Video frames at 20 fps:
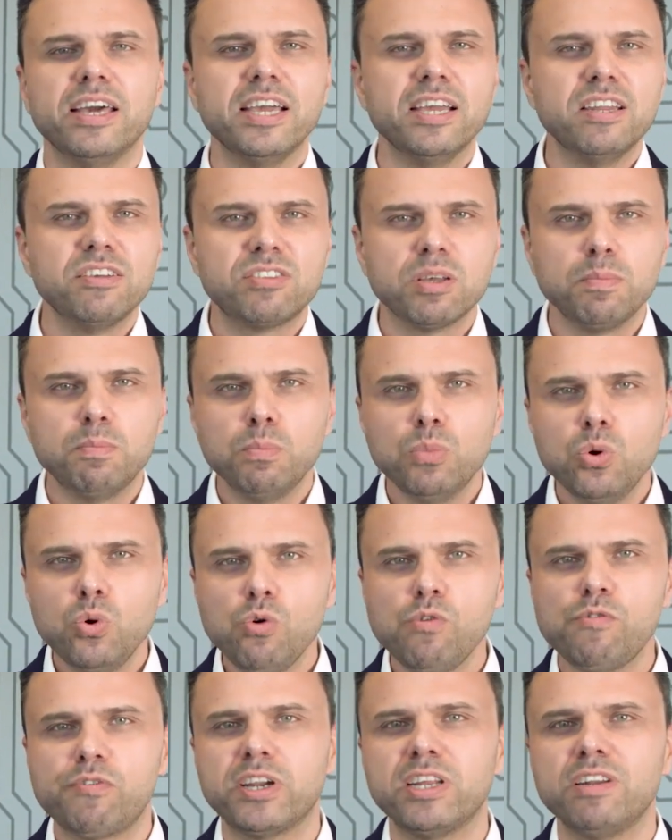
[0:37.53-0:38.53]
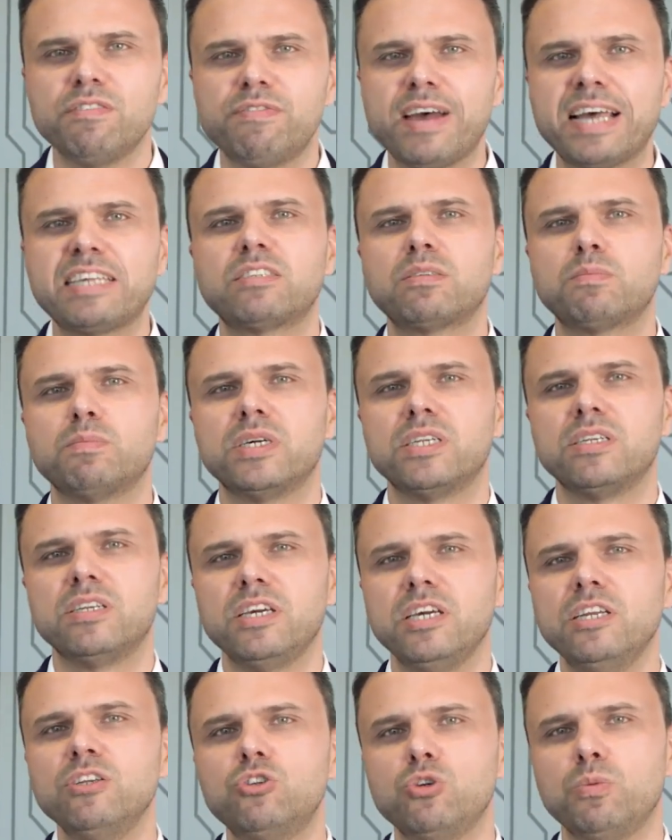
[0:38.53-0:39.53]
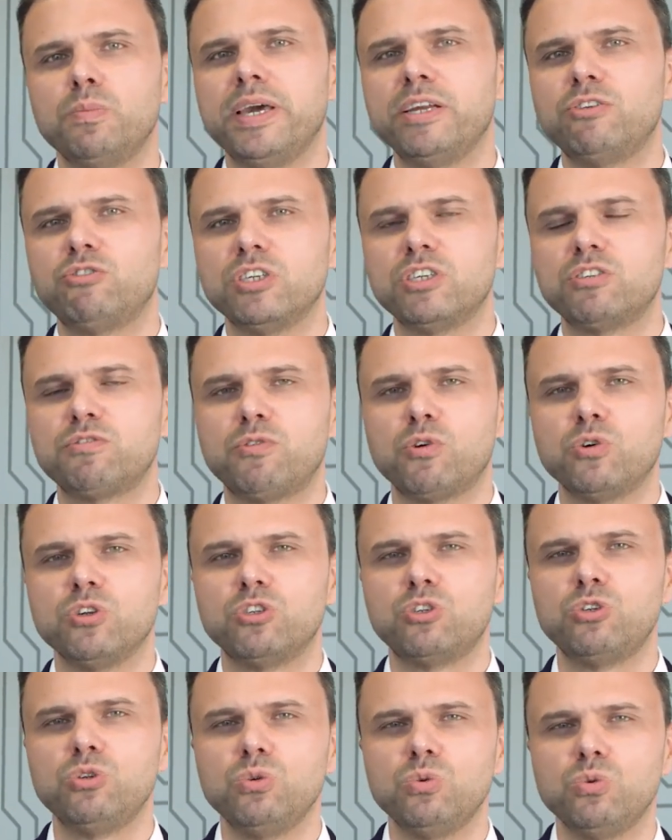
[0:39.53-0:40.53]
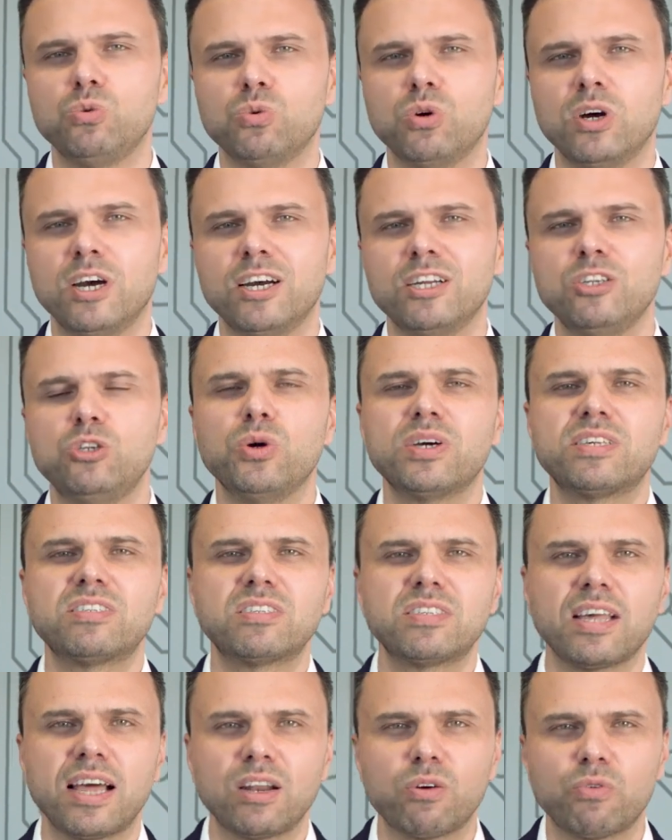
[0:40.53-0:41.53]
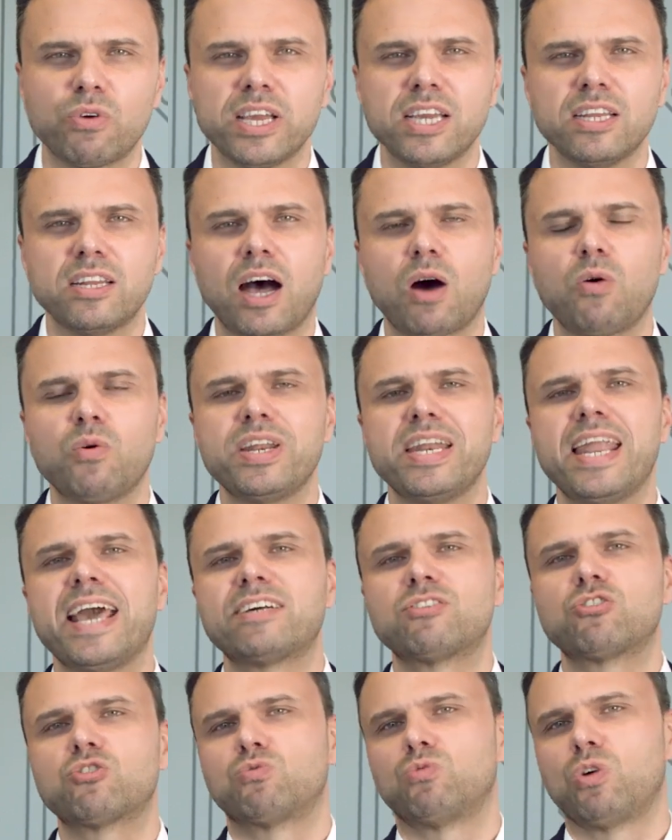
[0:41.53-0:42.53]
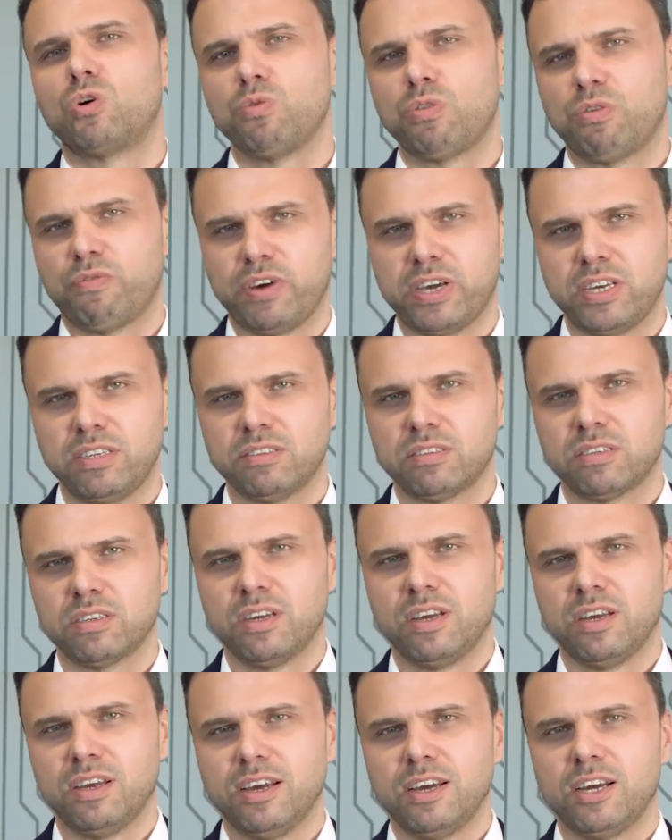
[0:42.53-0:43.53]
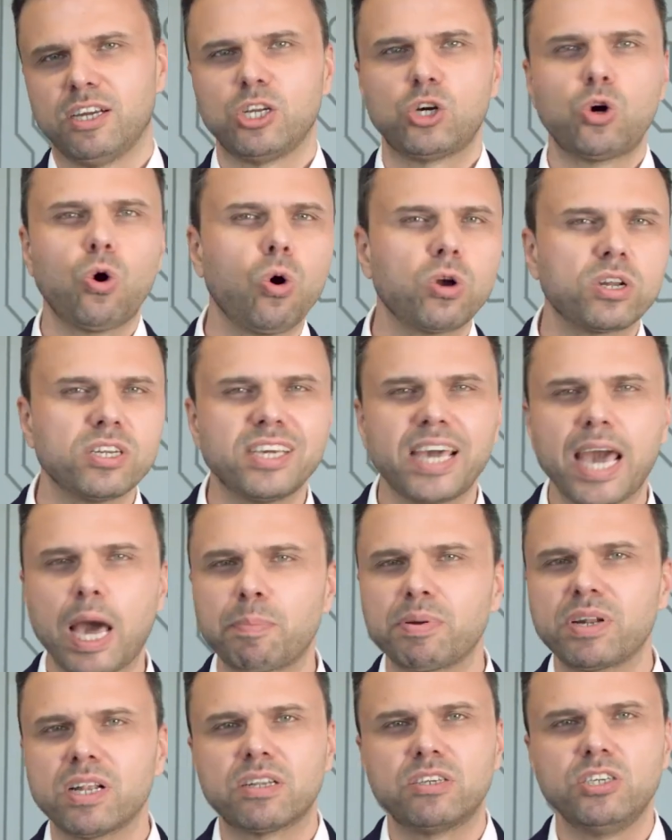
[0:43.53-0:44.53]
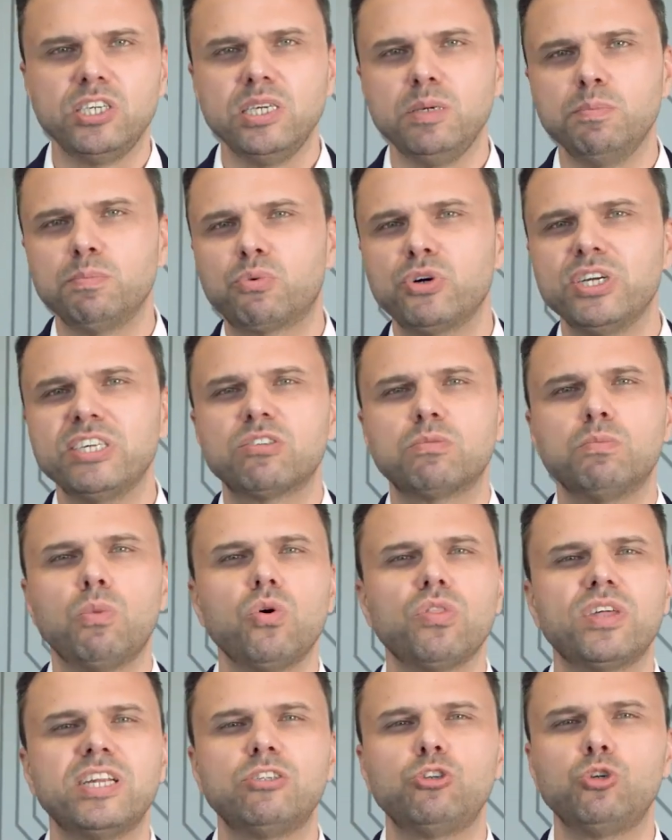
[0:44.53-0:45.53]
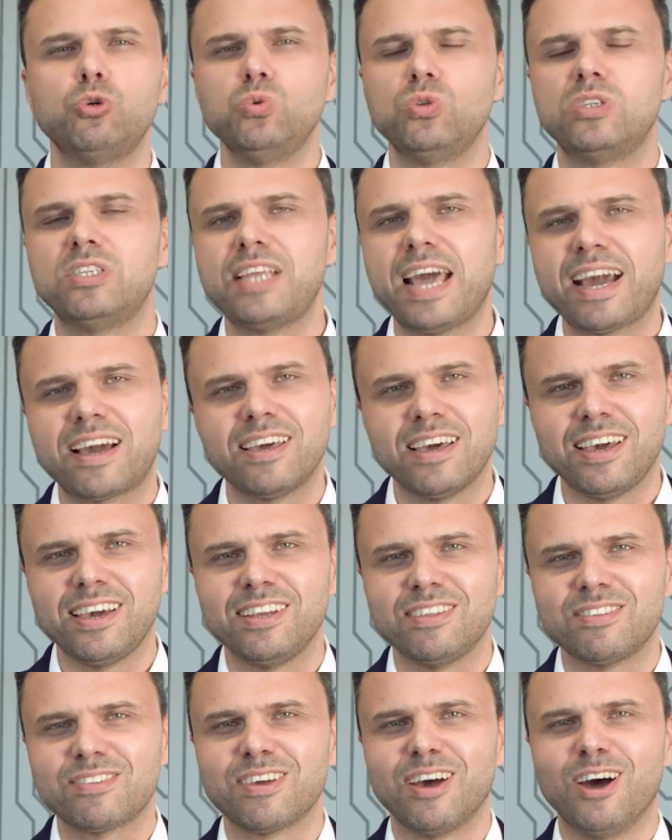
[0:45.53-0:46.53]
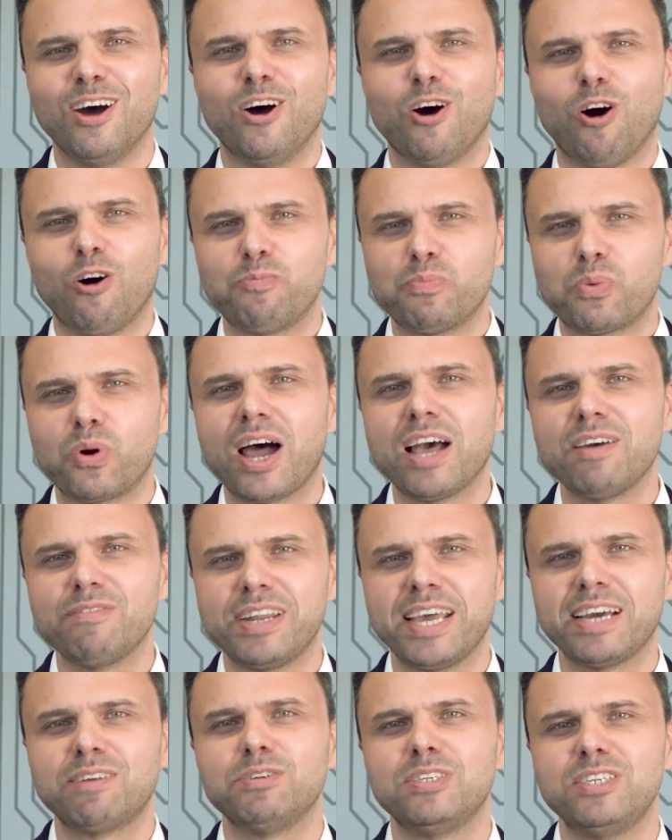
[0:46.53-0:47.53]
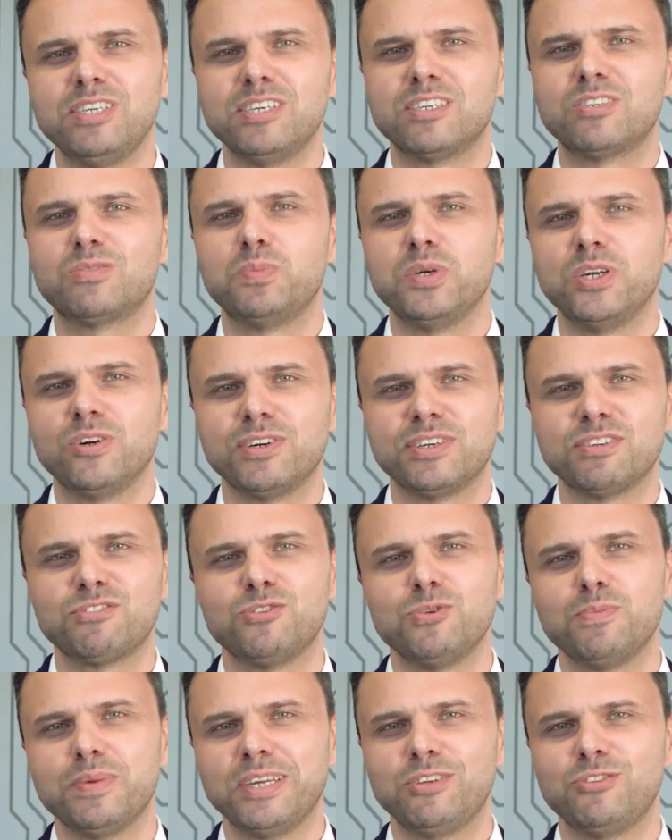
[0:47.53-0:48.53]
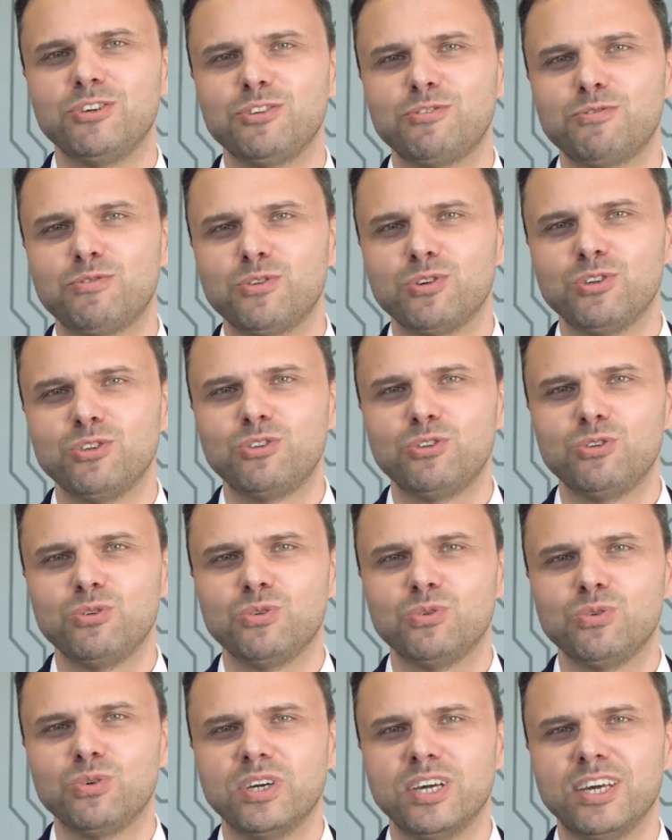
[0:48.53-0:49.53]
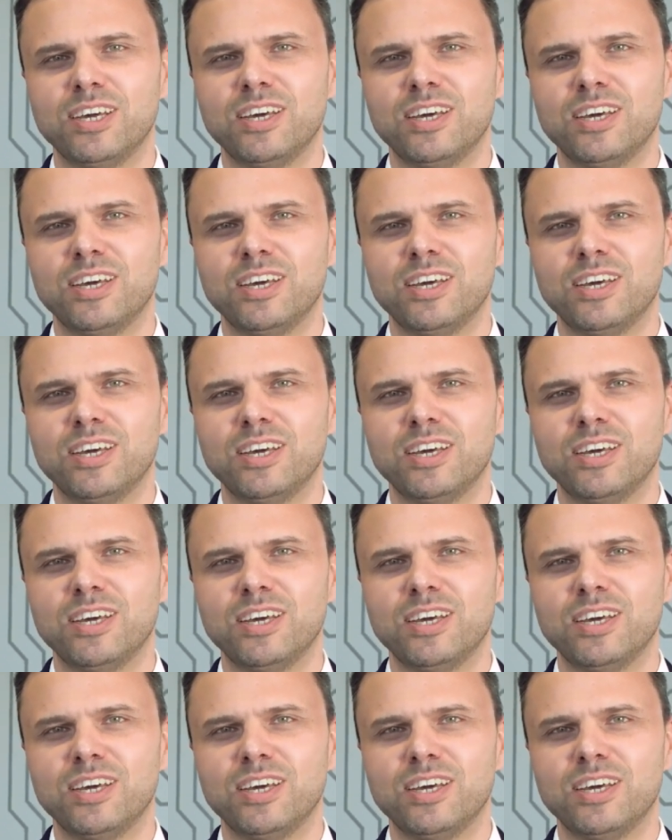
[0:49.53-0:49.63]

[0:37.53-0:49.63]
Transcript: It is a move and investment into Matrix 42 to accelerate our next growth phase. The Corten Capital team brings more than two decades of private equity experience to Matrix 42.